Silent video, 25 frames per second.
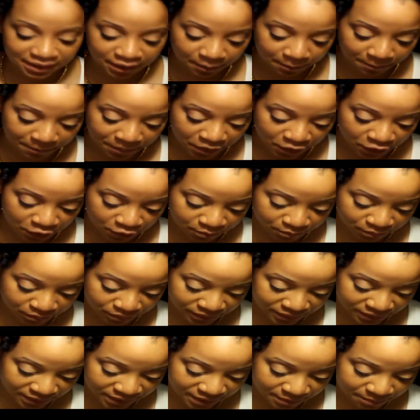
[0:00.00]
it's like a
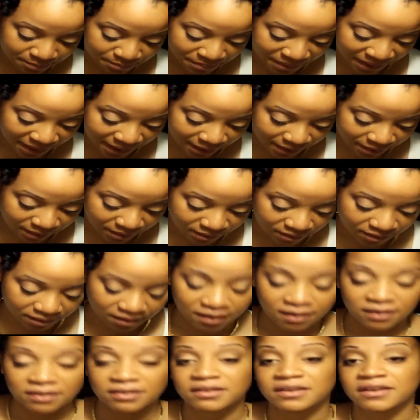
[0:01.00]
purpley pink
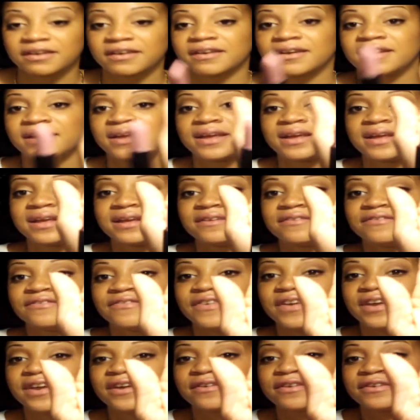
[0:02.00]
color.
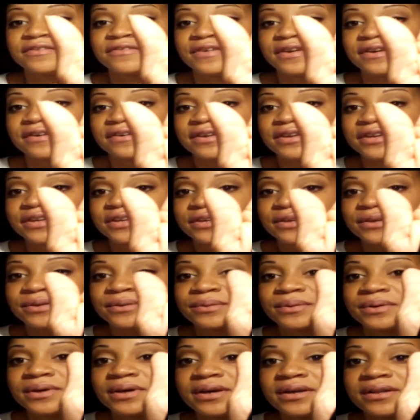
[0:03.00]
Very, very
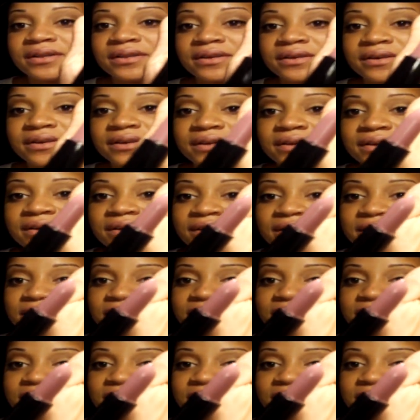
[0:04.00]
cute color.